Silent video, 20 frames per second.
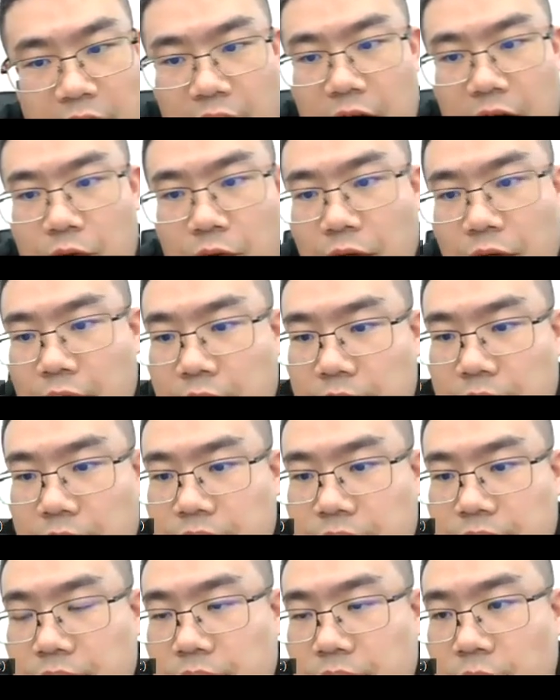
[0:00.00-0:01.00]
area.
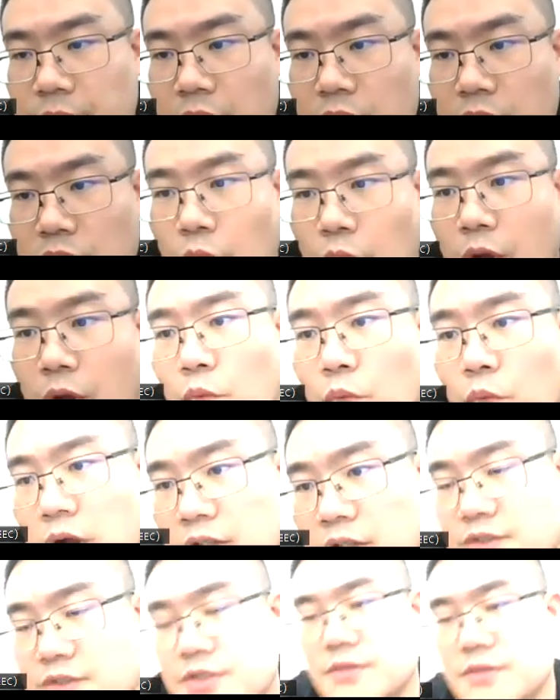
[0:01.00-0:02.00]
So we
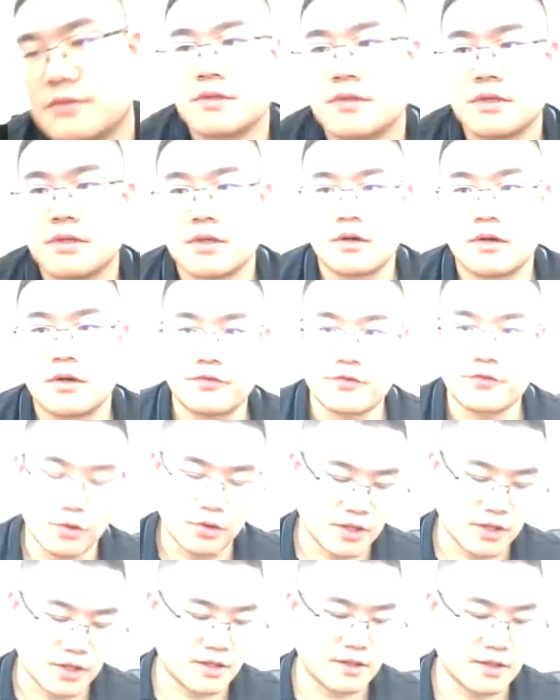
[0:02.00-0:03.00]
want
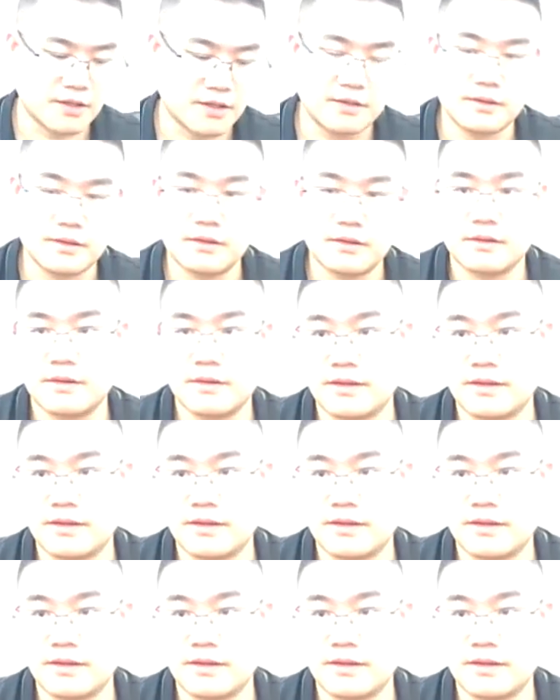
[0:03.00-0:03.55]
for